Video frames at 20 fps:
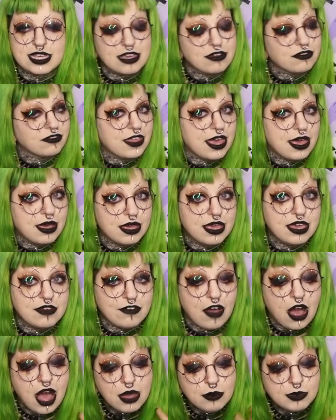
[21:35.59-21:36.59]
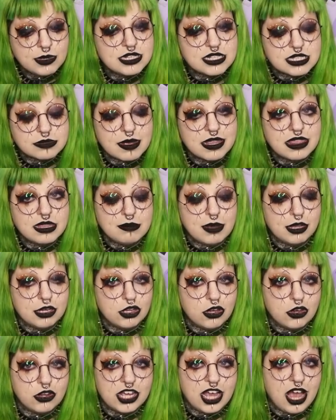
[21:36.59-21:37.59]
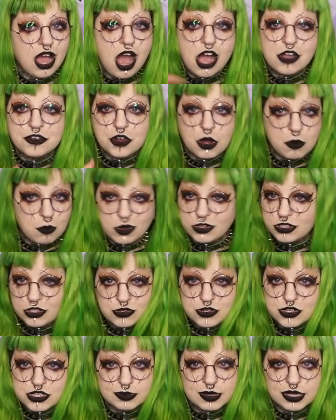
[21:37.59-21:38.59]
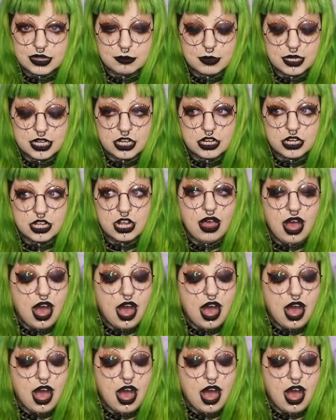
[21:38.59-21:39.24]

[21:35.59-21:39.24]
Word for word: If they're, if I wouldn't spend the money on it, I don't want you to spend the money on it.